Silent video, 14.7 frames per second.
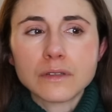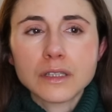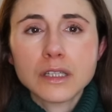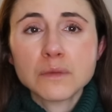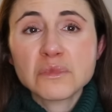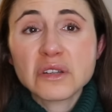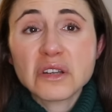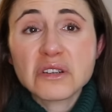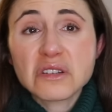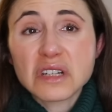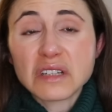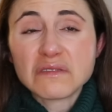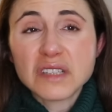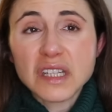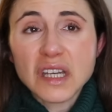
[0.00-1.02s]
accumulation
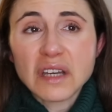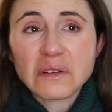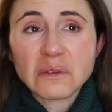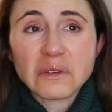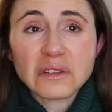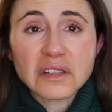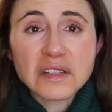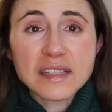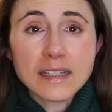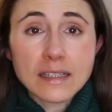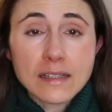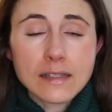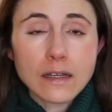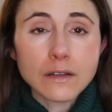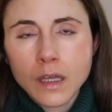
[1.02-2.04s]
of dead oily skin
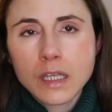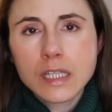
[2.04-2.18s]
cells.